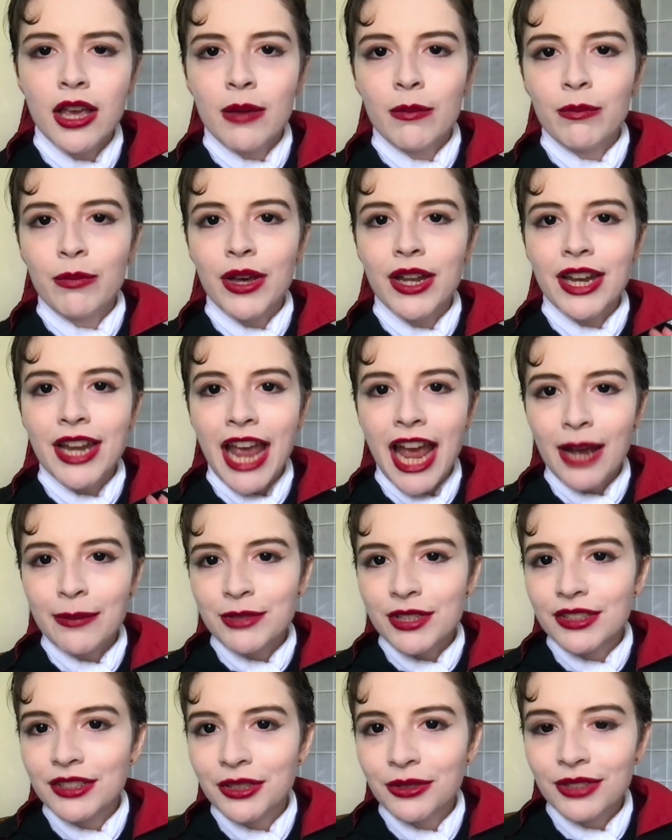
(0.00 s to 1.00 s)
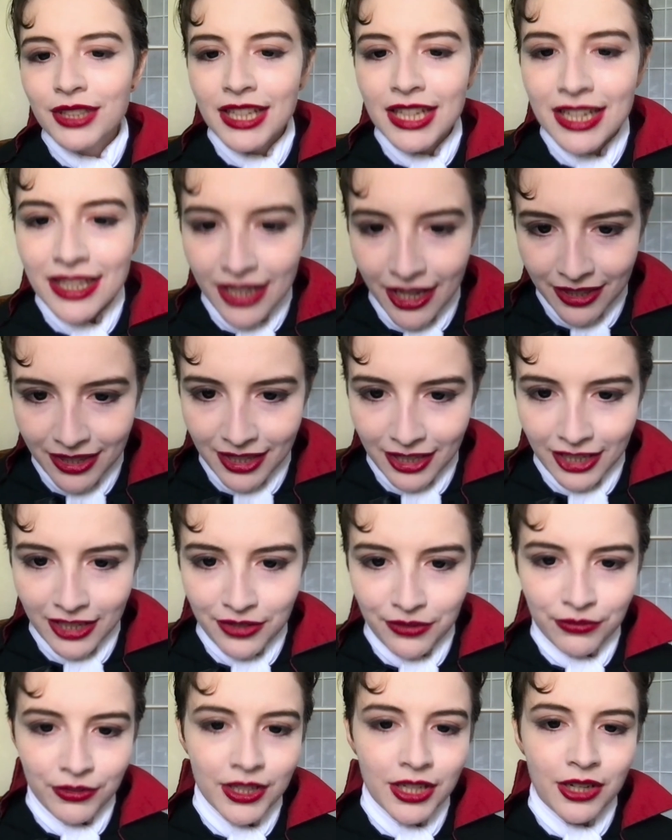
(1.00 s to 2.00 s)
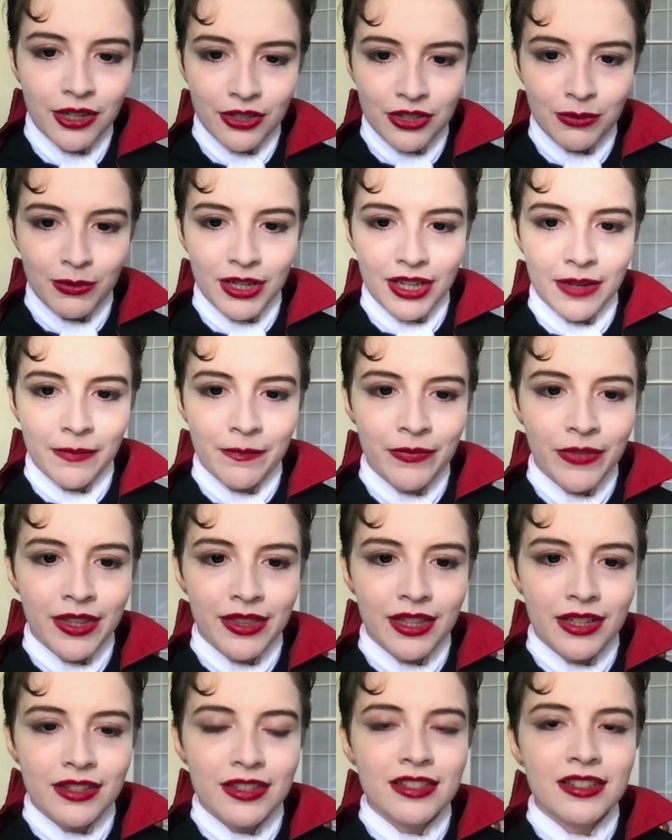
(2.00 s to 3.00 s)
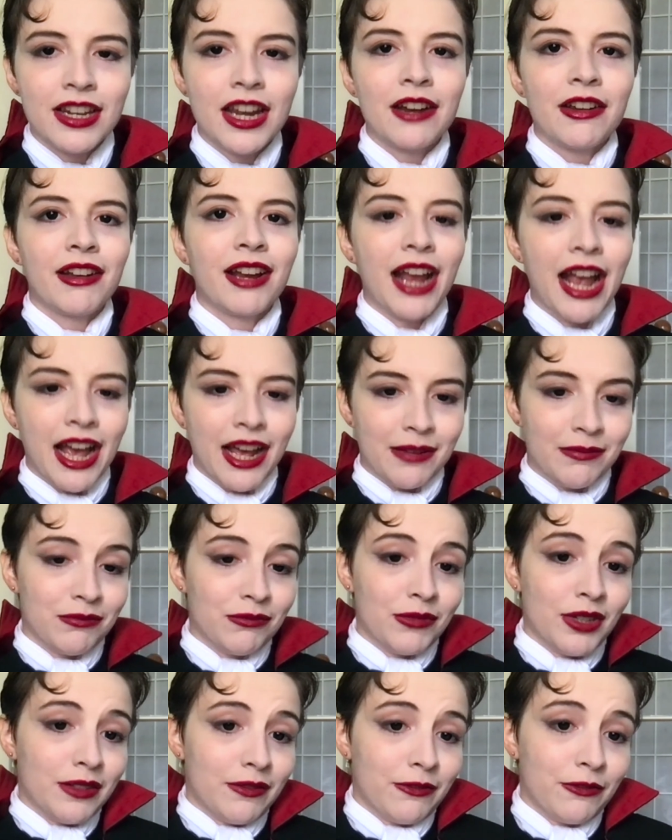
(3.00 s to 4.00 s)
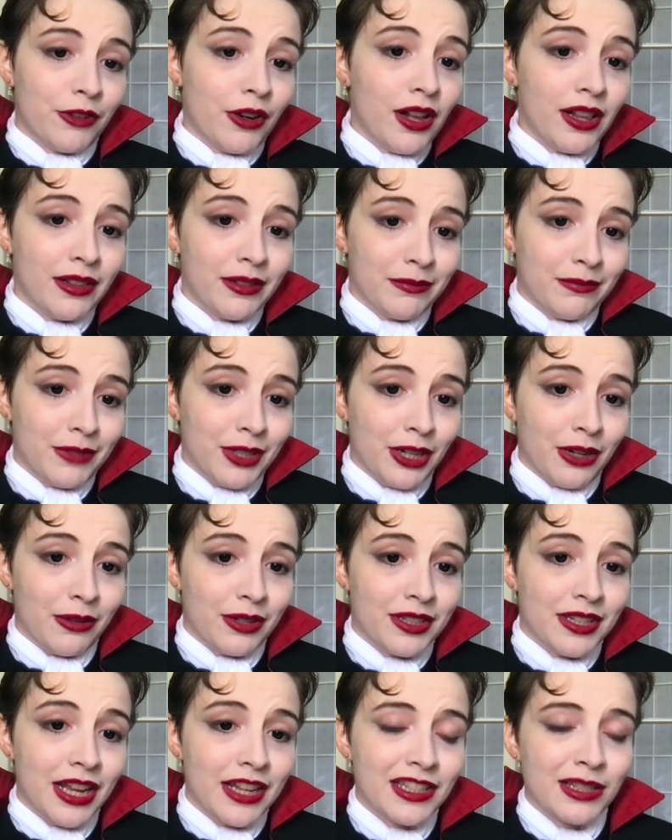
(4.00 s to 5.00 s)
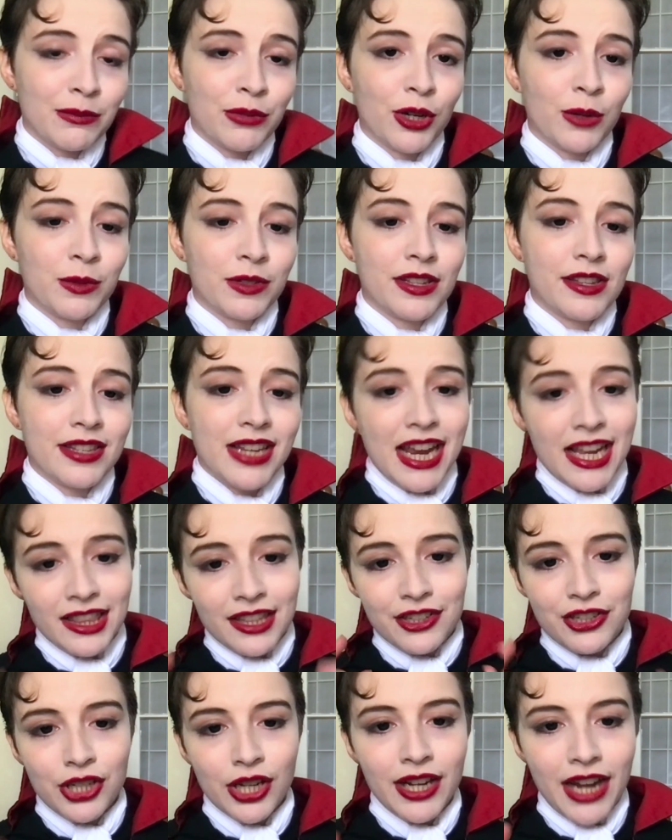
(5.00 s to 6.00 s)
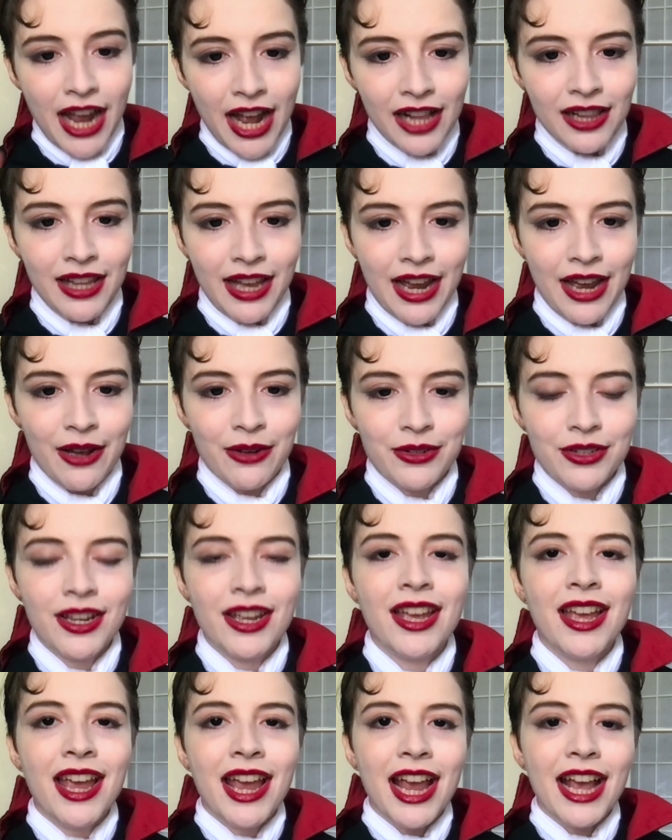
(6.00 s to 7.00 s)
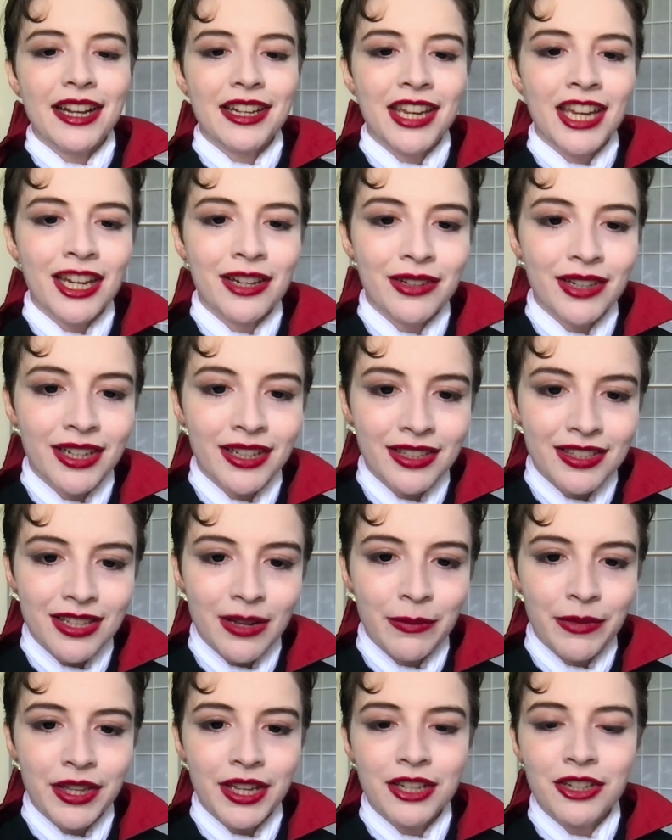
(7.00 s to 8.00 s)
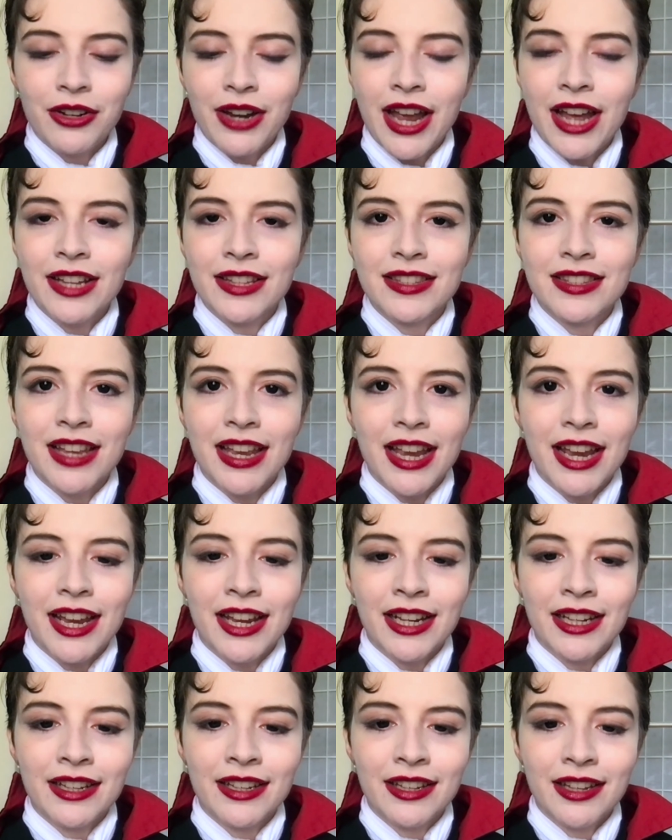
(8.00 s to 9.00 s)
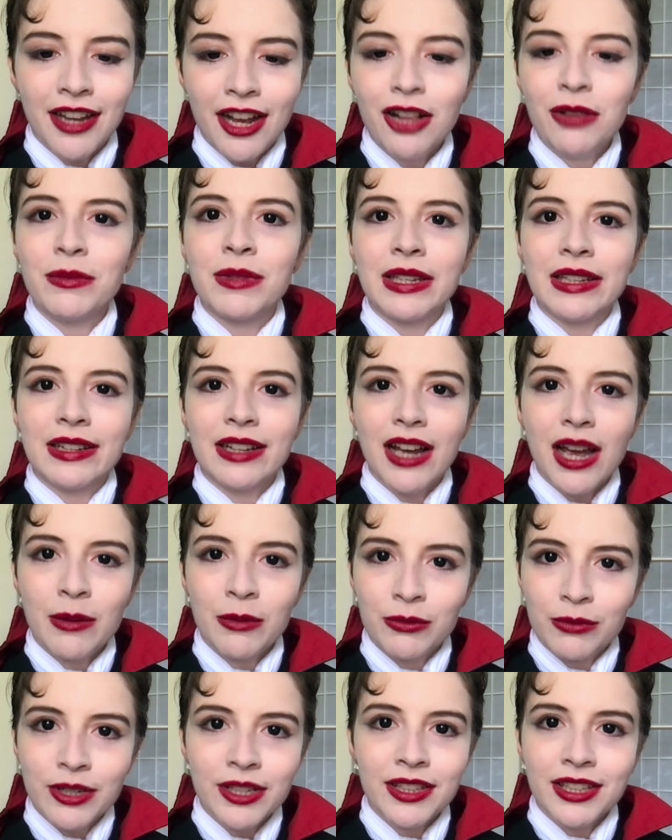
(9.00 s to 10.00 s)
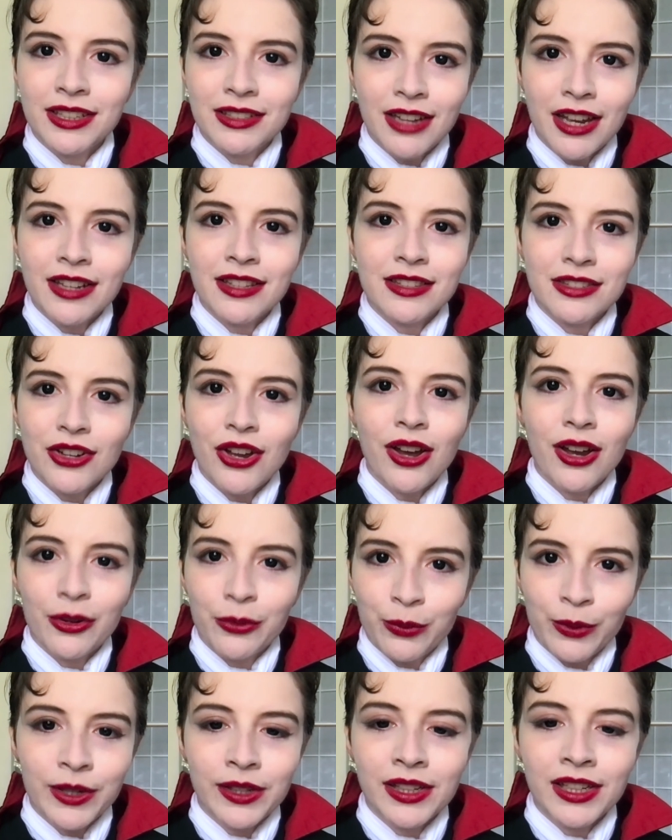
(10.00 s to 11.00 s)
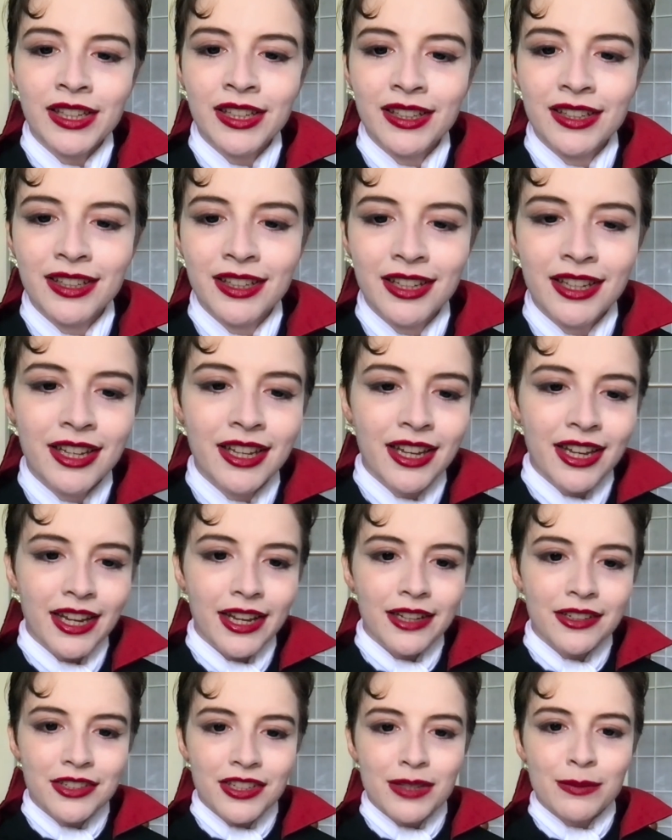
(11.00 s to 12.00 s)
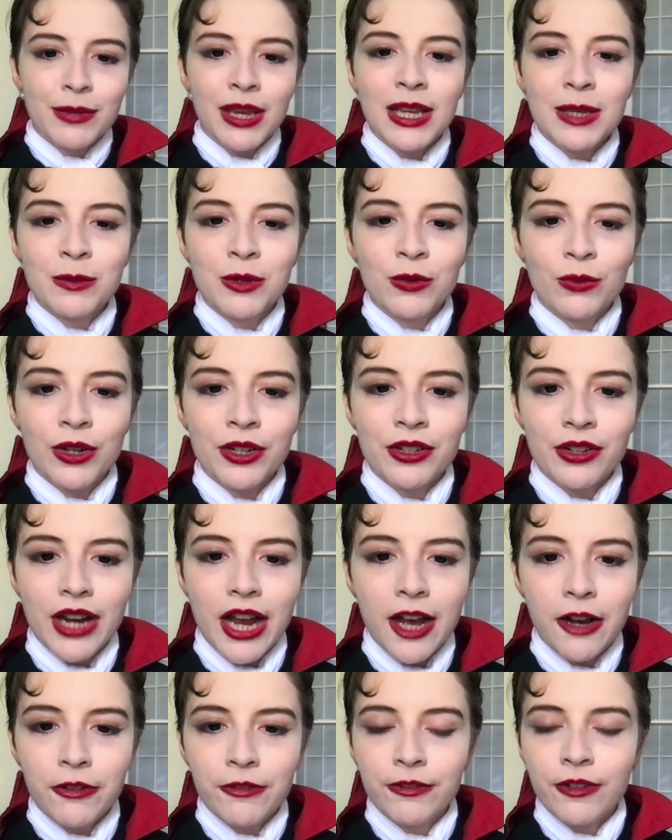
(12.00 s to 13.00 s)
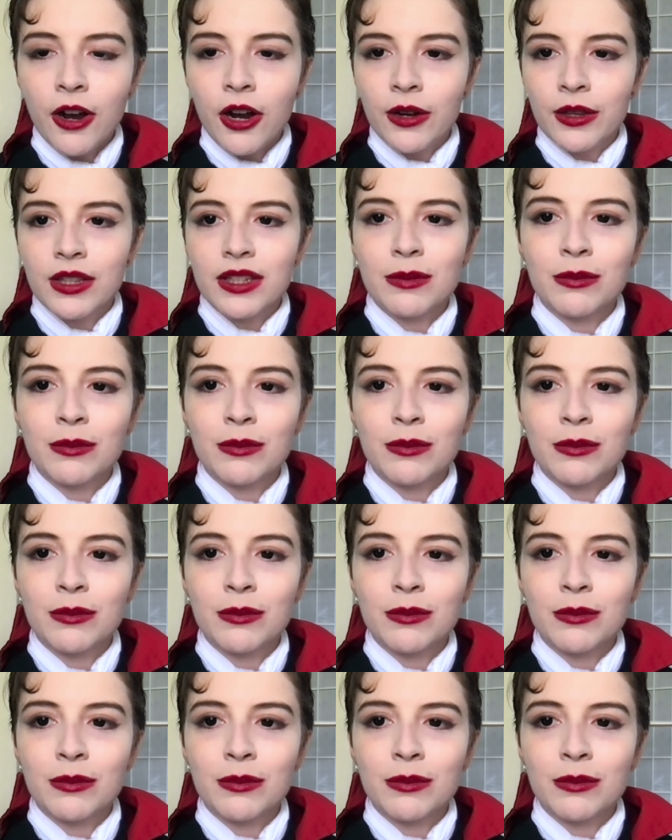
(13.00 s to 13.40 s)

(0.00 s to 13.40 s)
But absolutely nothing is freakier to me than staring at, for all, you know, intents and purposes, a legit hellhound, and hearing something in your head saying, help me, I'm a really nice dog, really. It just makes me wonder how far this